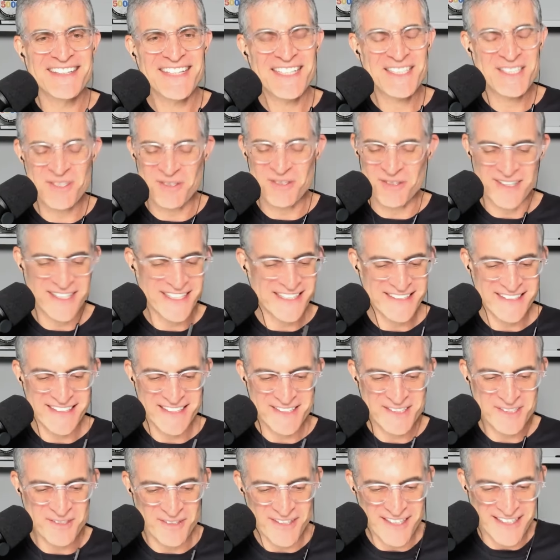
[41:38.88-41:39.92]
that's great
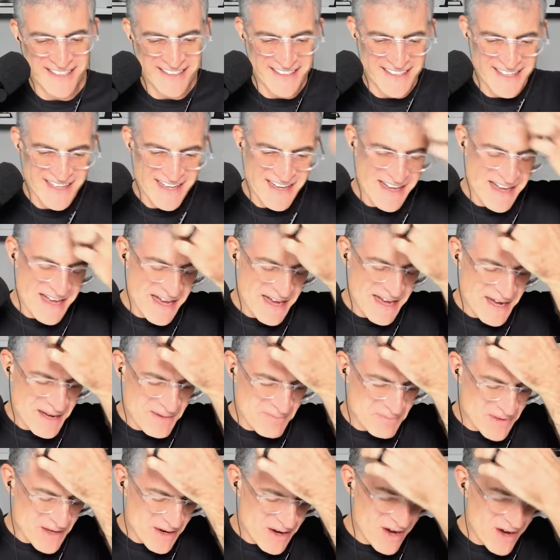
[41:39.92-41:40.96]
that's great
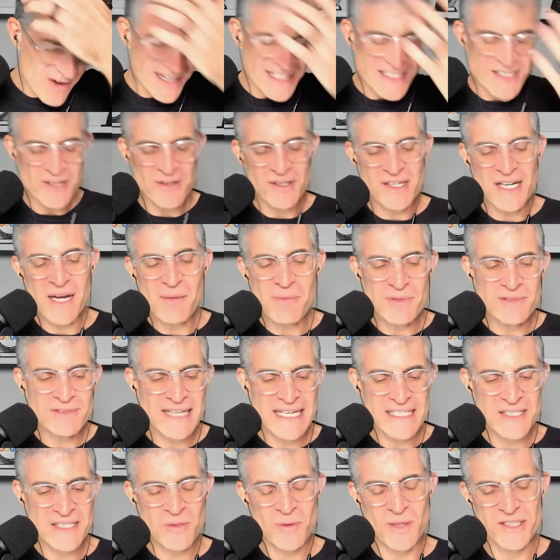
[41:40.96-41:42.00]
um, all right so a couple of
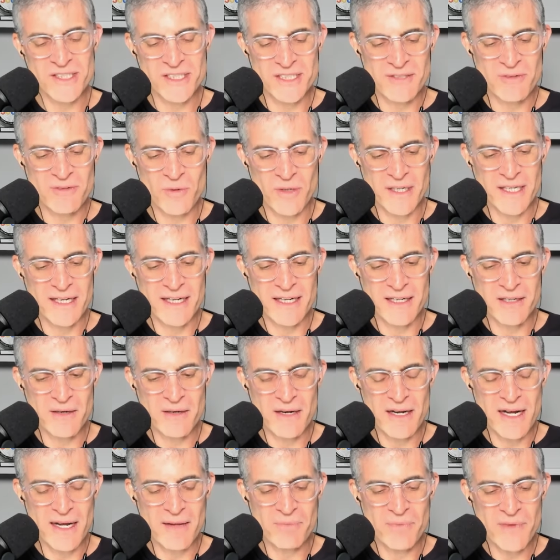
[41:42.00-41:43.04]
last questions for you
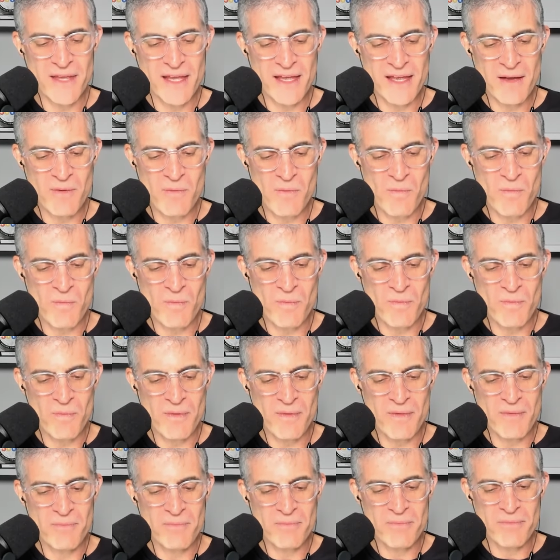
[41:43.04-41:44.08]
here um,
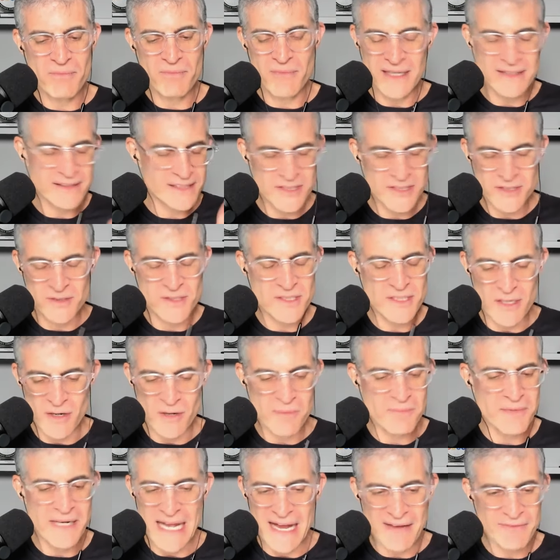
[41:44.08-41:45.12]
my listeners know
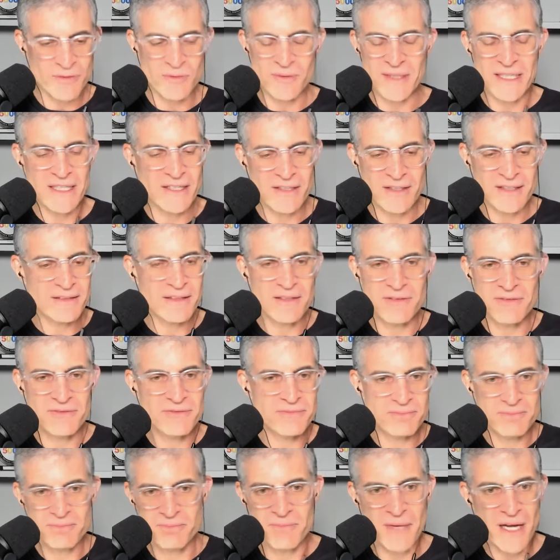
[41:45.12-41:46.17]
i'm an avid reader i
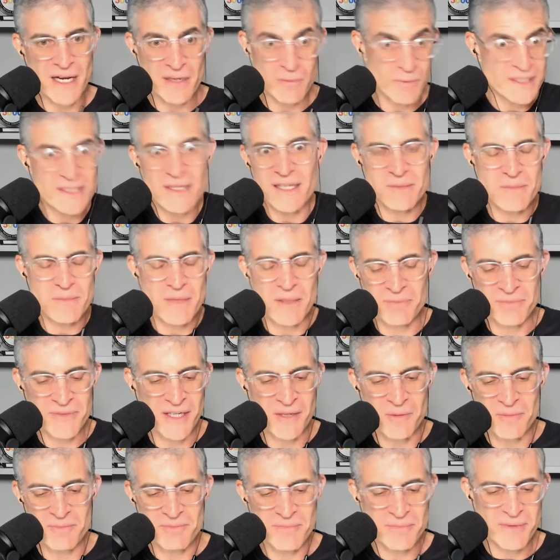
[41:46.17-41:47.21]
love we talked about
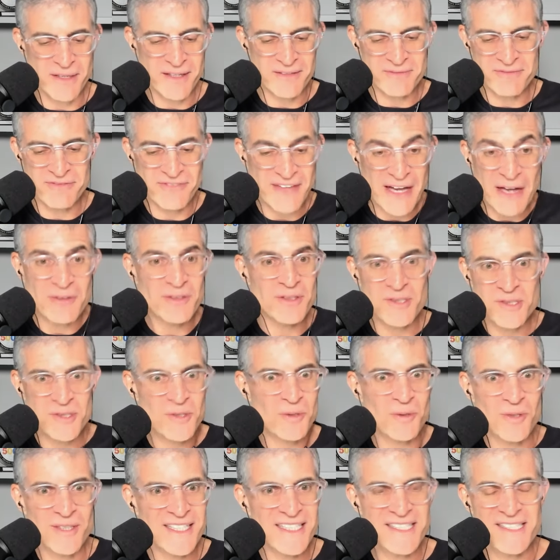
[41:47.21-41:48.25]
you know uh, founder
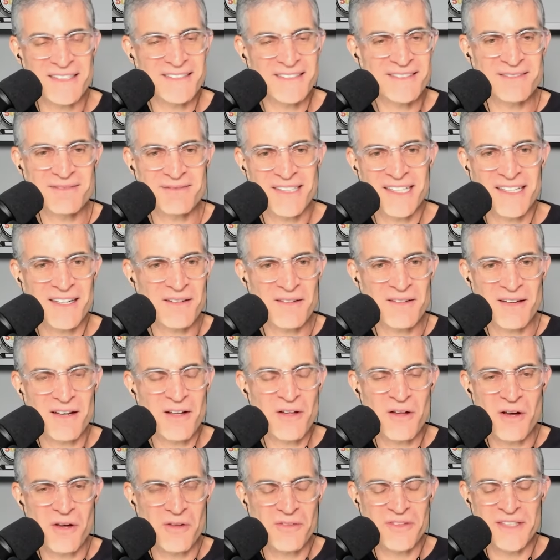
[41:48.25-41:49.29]
stories and you know,
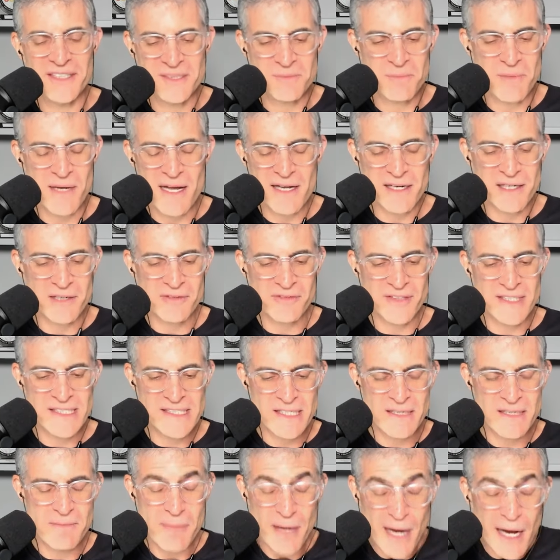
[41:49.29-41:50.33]
all, all these
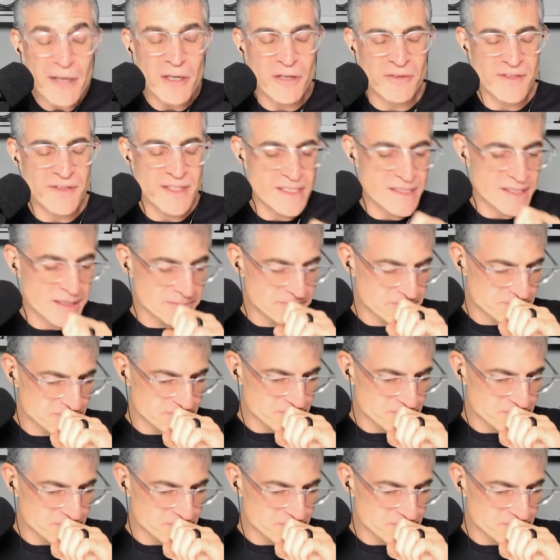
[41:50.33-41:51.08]
biographies biographies